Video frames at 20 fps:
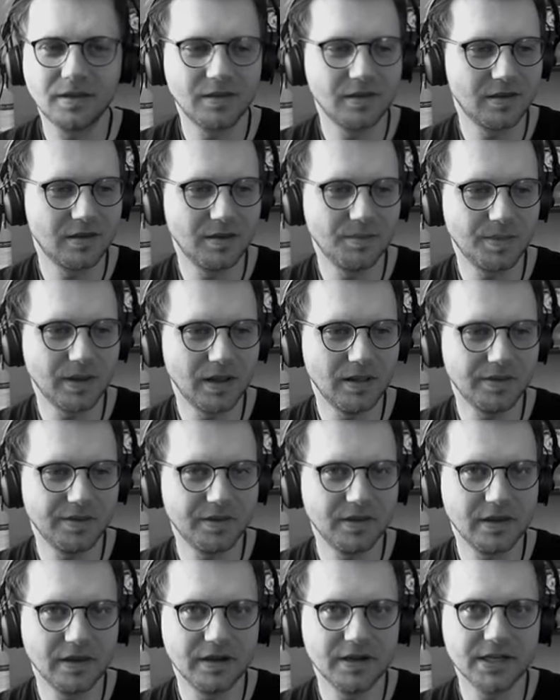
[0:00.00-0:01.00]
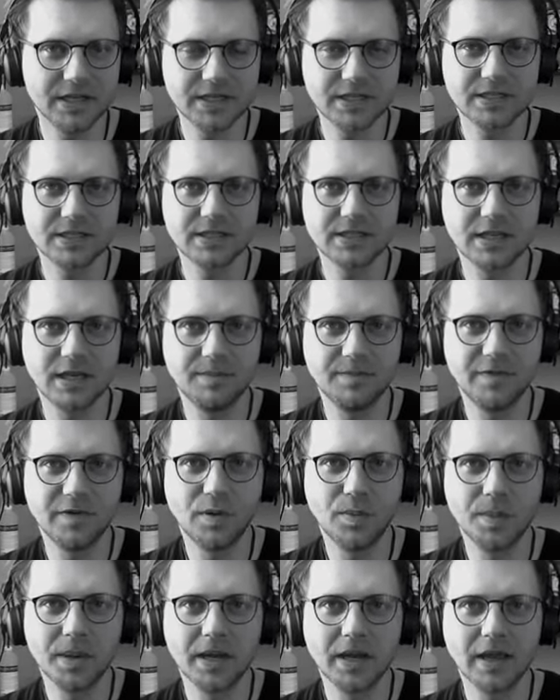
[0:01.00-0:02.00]
Keep healthy, guys. Keep
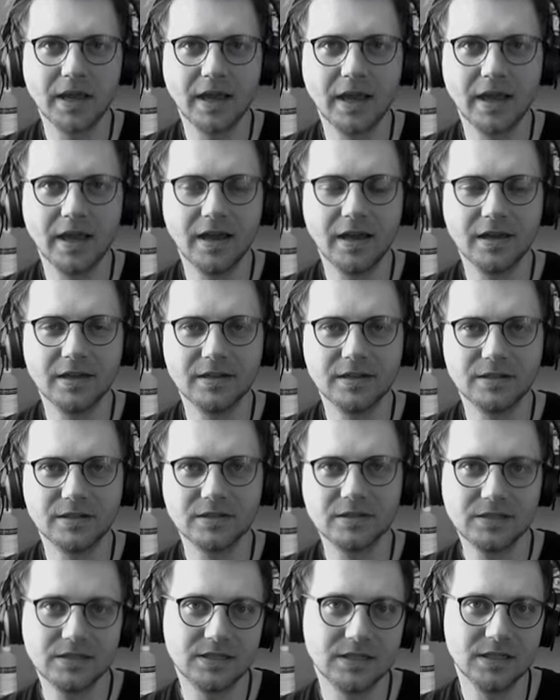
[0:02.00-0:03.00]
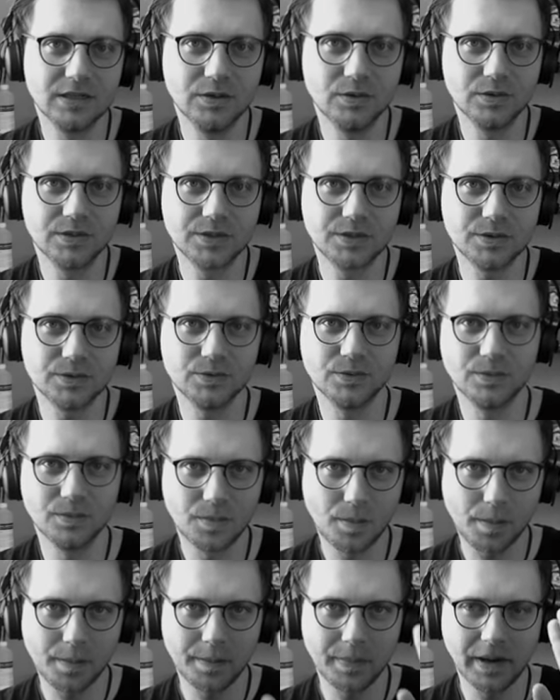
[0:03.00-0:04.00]
foaming, and see you soon.
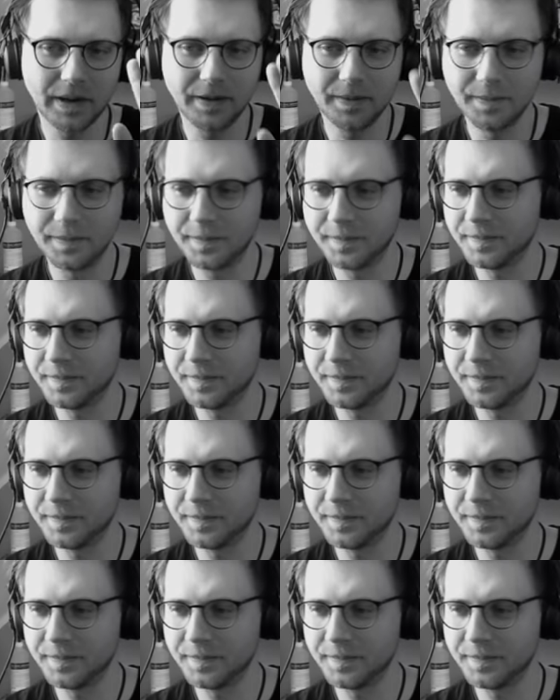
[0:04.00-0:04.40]
Bye.